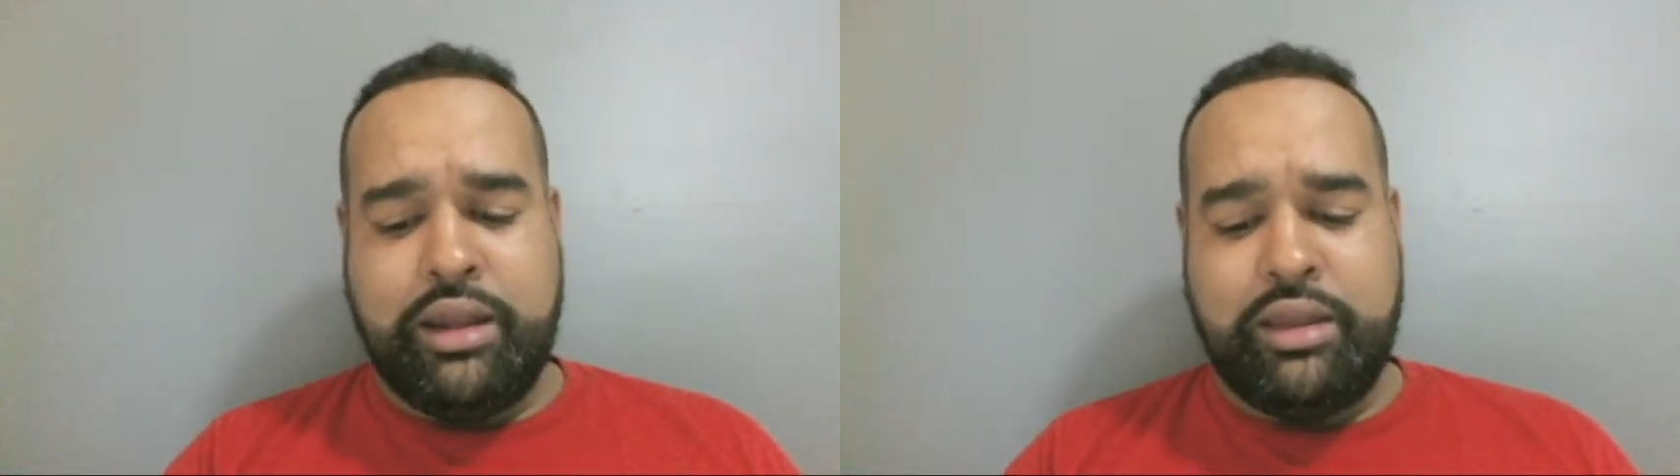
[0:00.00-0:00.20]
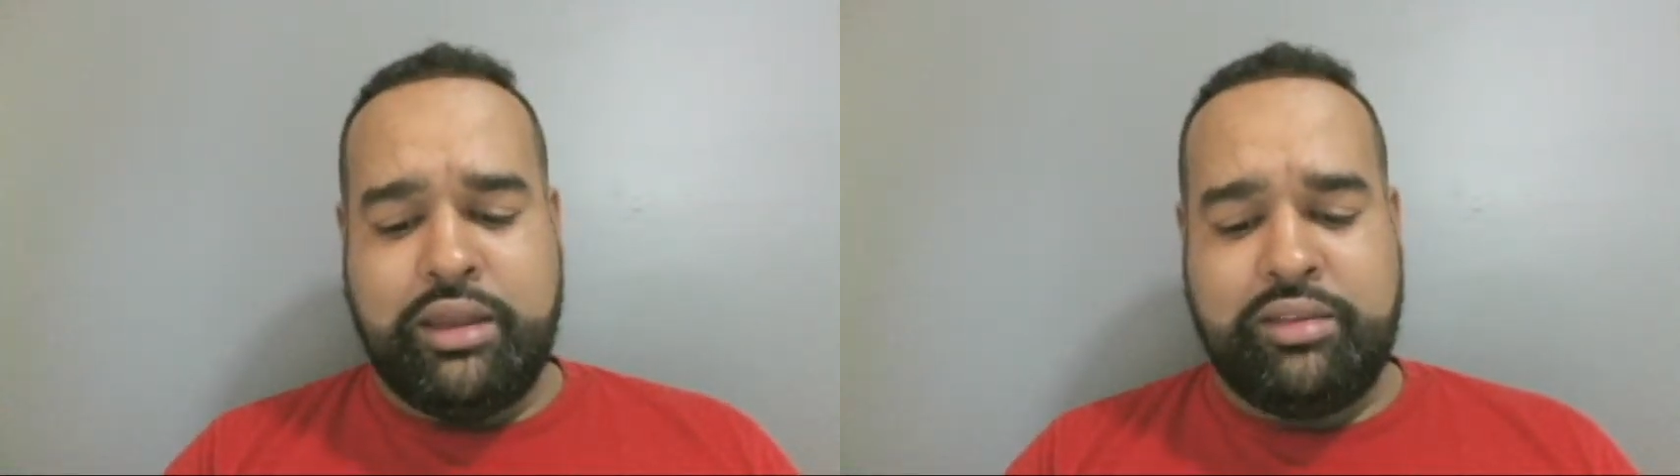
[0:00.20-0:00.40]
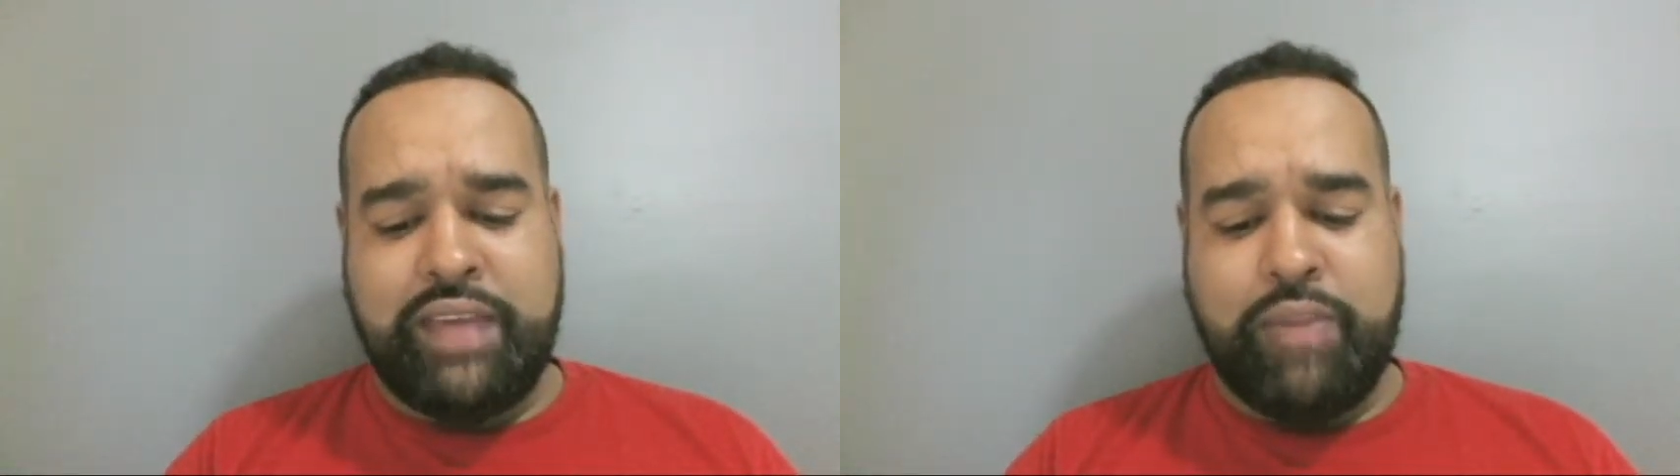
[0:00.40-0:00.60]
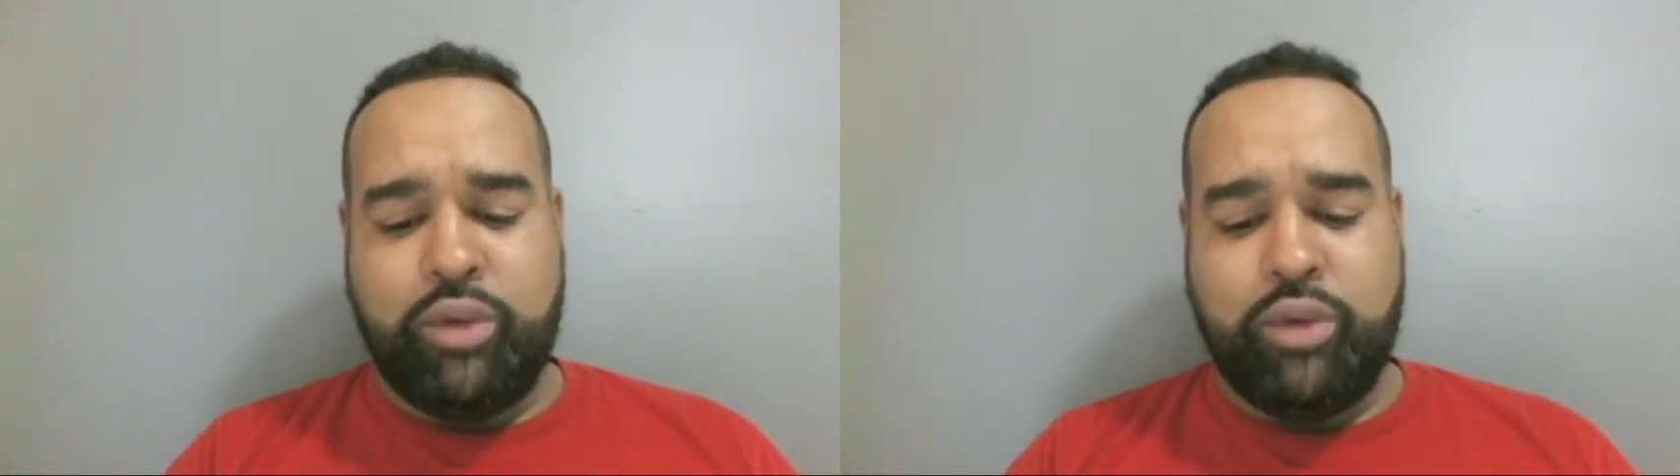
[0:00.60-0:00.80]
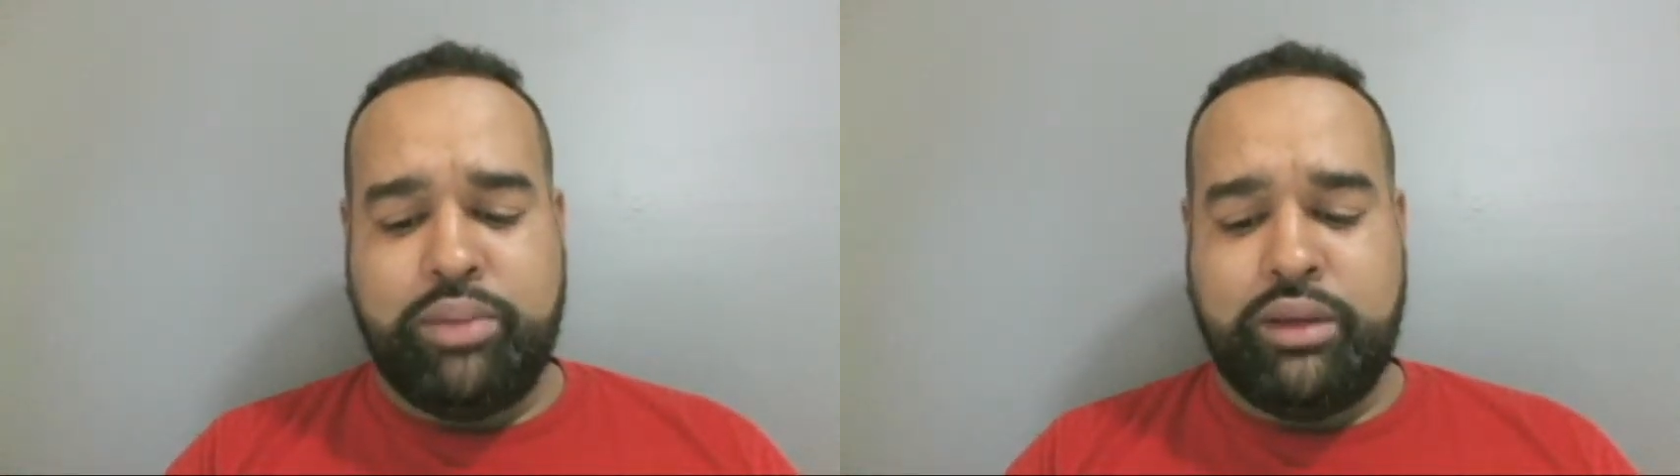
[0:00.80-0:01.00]
this game
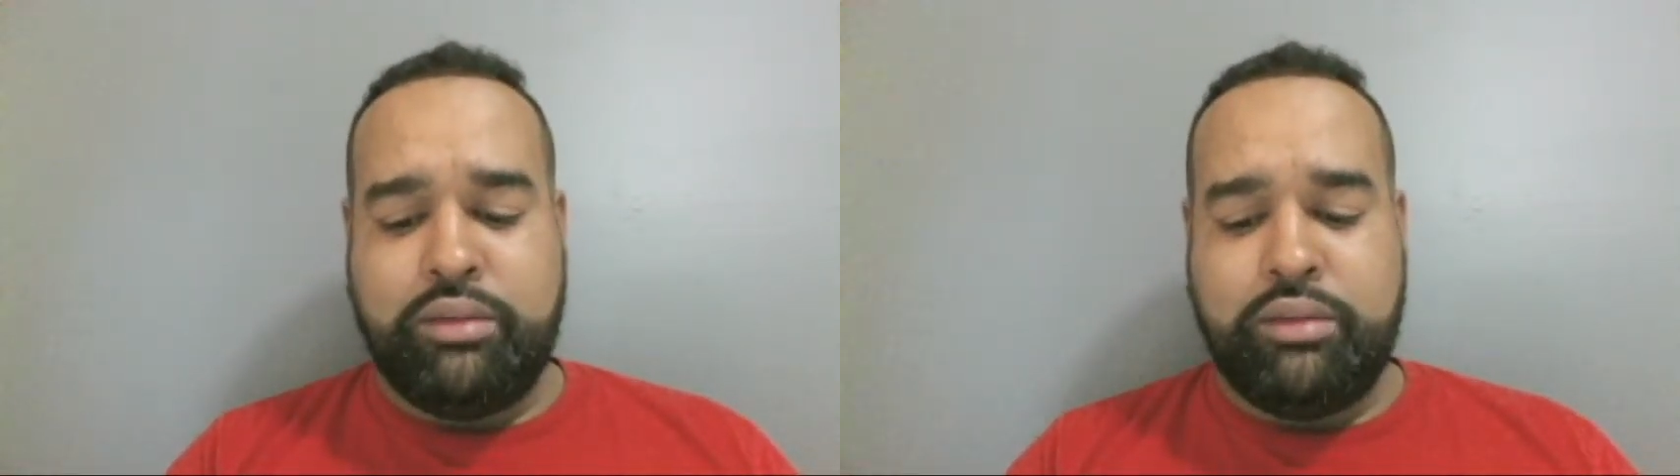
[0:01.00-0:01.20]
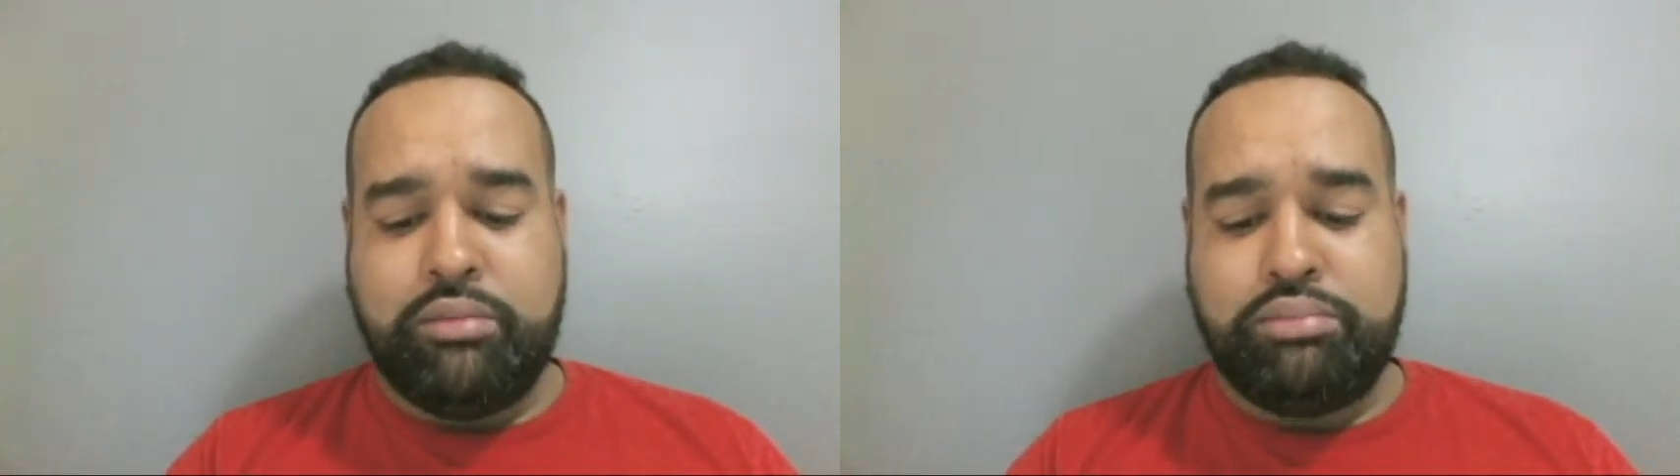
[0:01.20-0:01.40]
will be